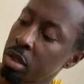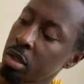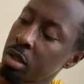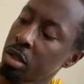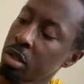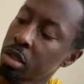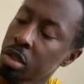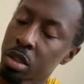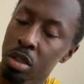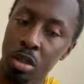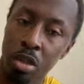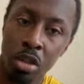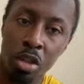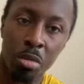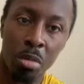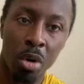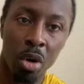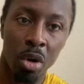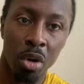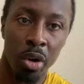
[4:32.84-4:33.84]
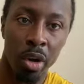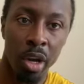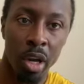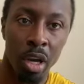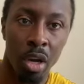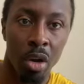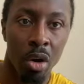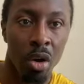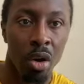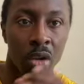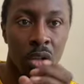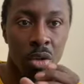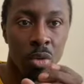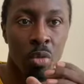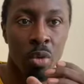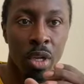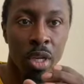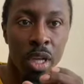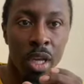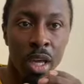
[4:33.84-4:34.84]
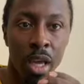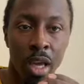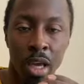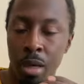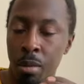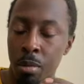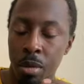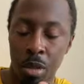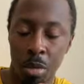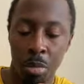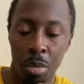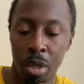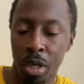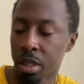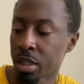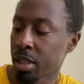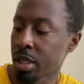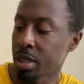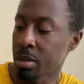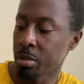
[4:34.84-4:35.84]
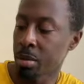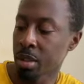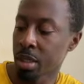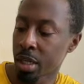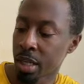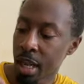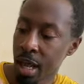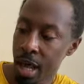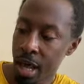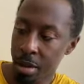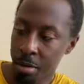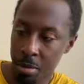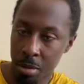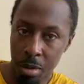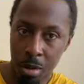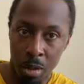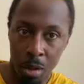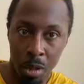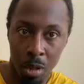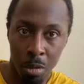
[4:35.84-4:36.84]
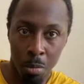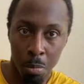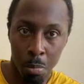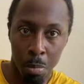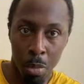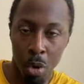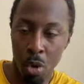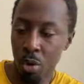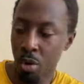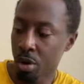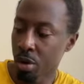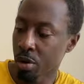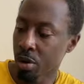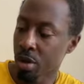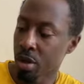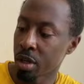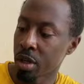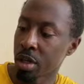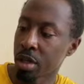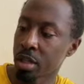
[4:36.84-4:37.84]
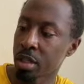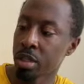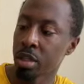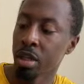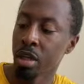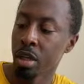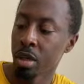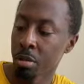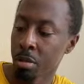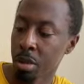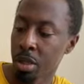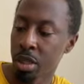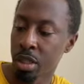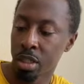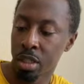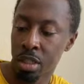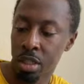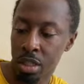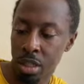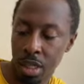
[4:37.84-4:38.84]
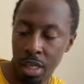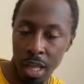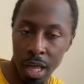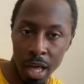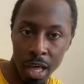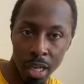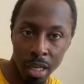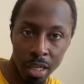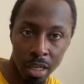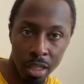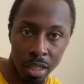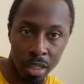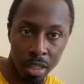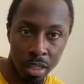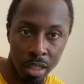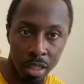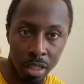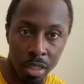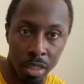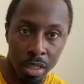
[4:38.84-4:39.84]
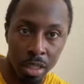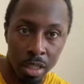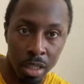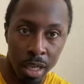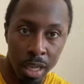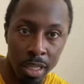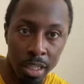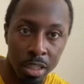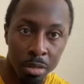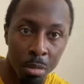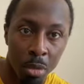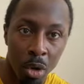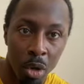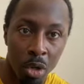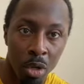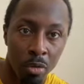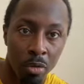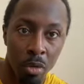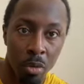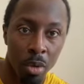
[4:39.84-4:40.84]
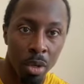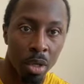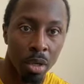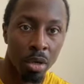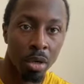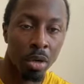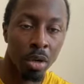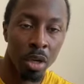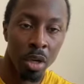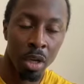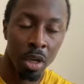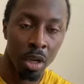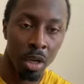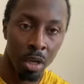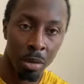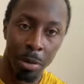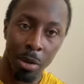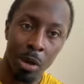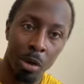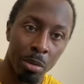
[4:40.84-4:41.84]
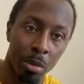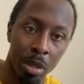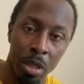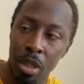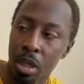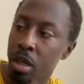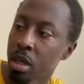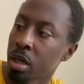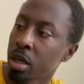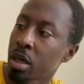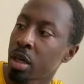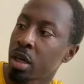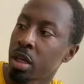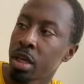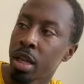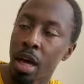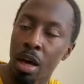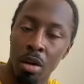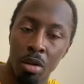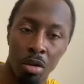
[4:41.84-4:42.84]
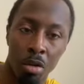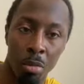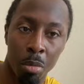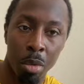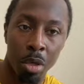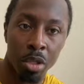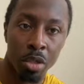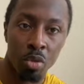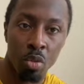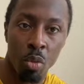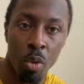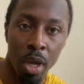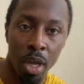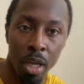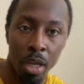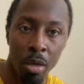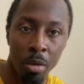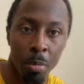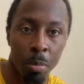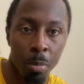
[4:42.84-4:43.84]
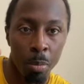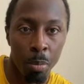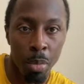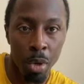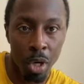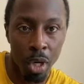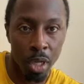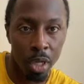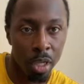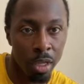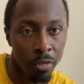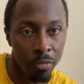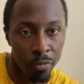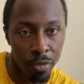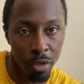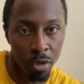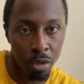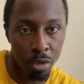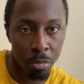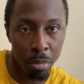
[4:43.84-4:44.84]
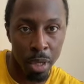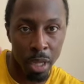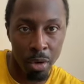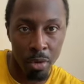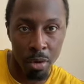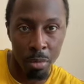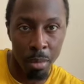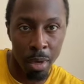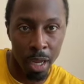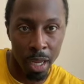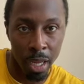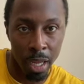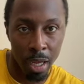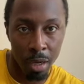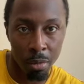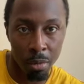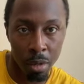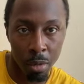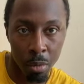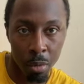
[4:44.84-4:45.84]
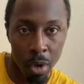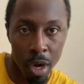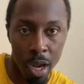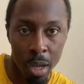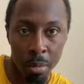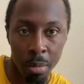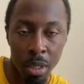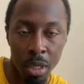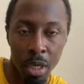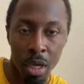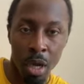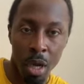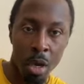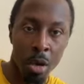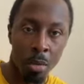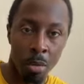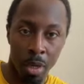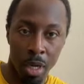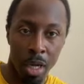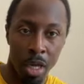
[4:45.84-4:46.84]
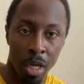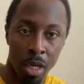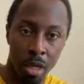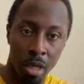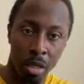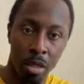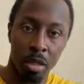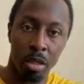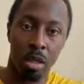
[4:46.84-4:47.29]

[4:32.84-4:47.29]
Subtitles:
It's a smaller handguard. The one that came with the PSA was a lot bulkier than this, but this is it's a lot smaller of a rail. It don't really cut down on much weight, but it feels better in my hand when I'm grabbing it. When I gotta